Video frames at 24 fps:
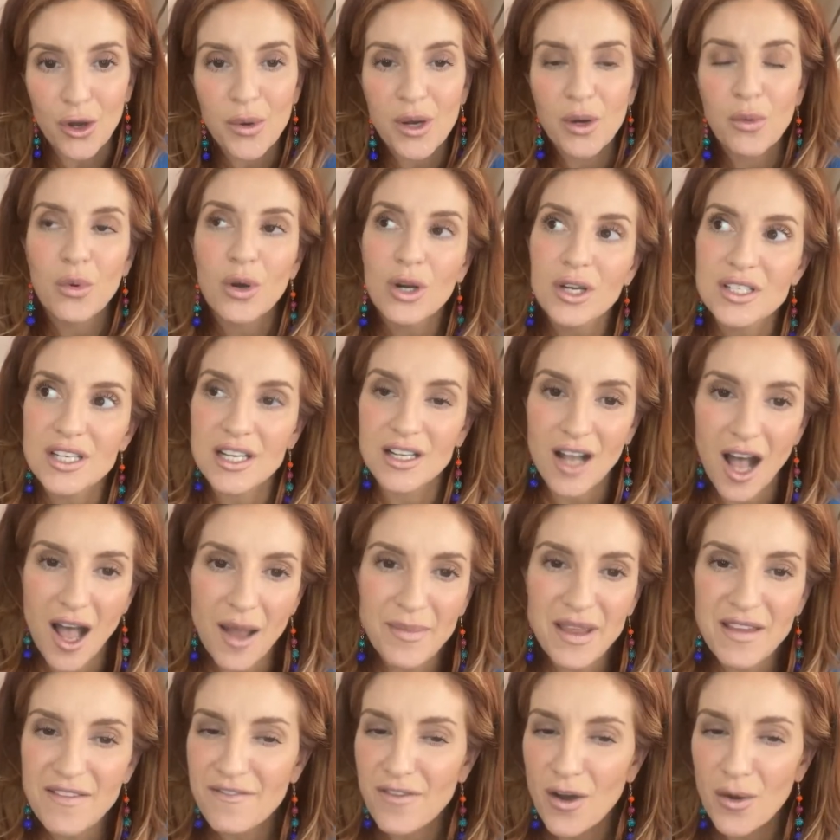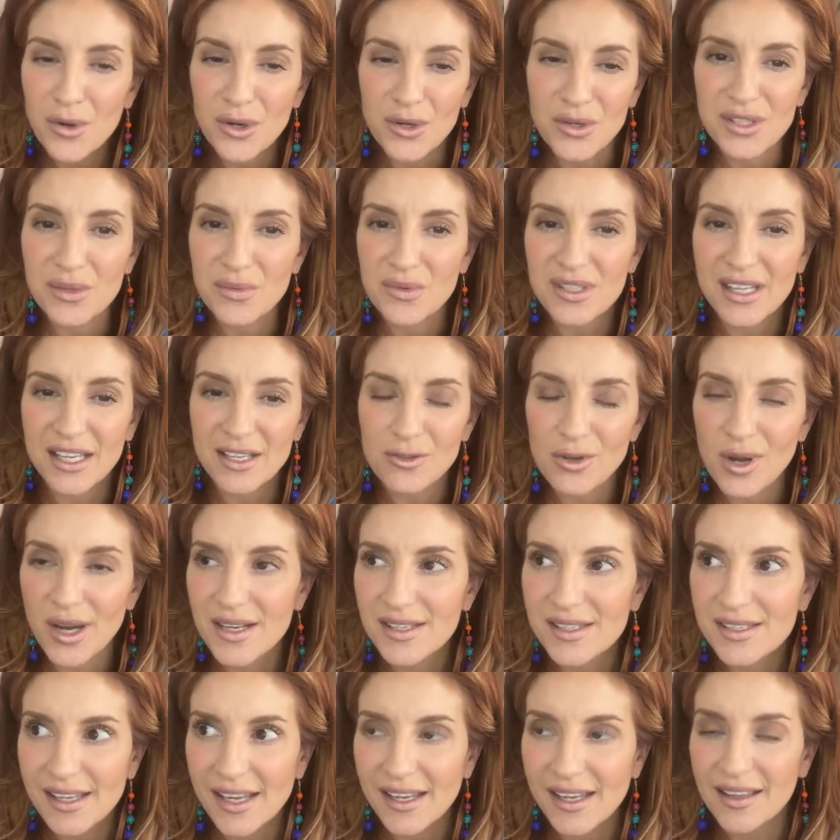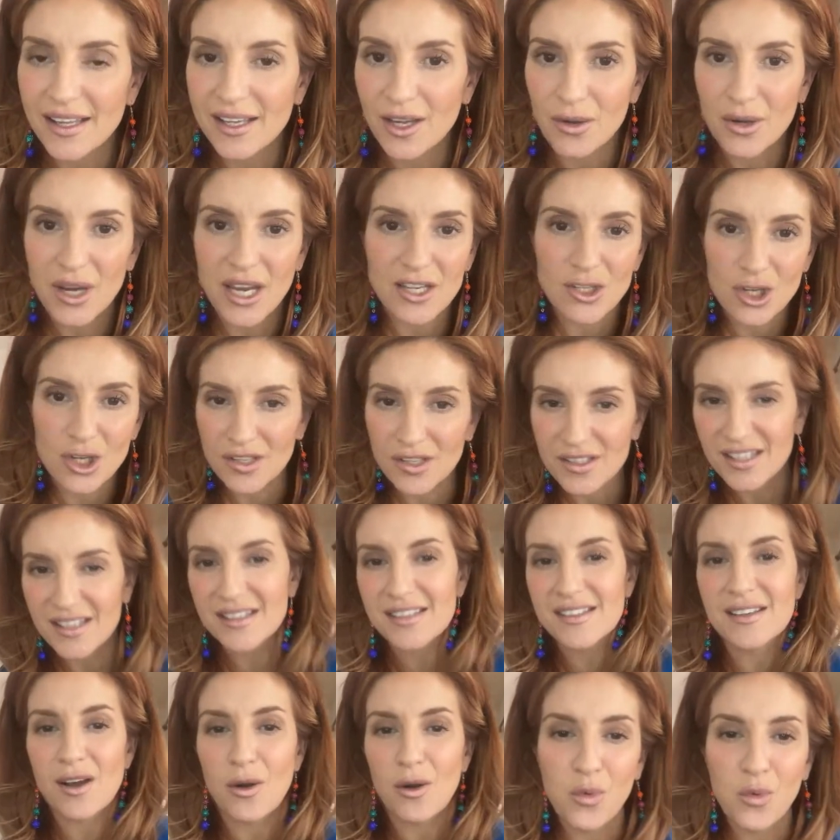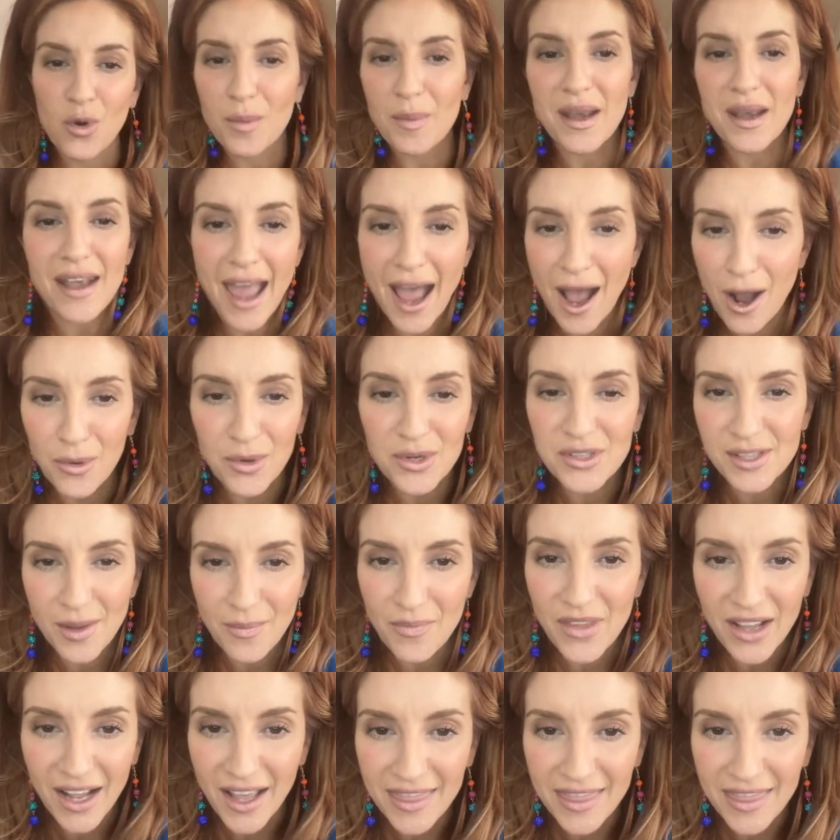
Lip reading: It worked. It got me photos. It was like trying to say like, okay, Chelsea's a woman now or something.